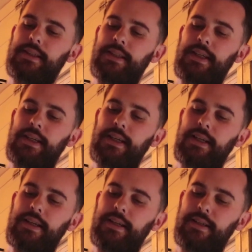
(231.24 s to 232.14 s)

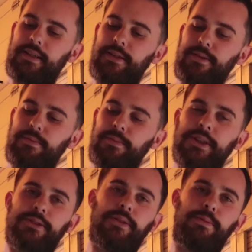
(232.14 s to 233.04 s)
The
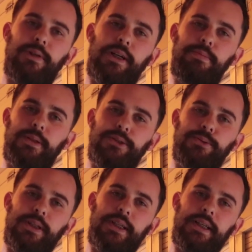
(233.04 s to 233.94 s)
windscreen wipers
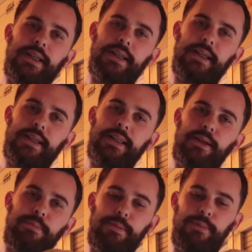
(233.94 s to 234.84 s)
were a
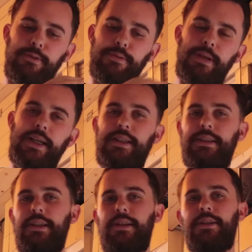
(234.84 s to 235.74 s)
little bit more of a pain in
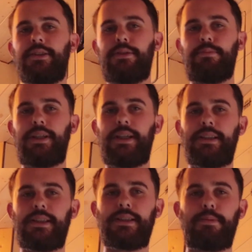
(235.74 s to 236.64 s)
the arse than we'd
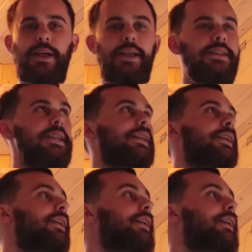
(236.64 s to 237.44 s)
anticipated,